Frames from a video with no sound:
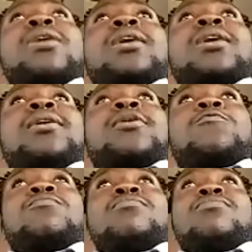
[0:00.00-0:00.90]
It took me
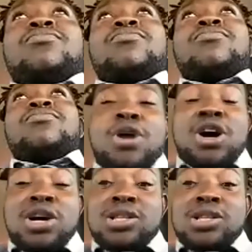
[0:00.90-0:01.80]
about
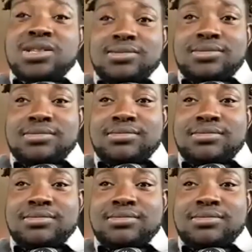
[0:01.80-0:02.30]
3 months,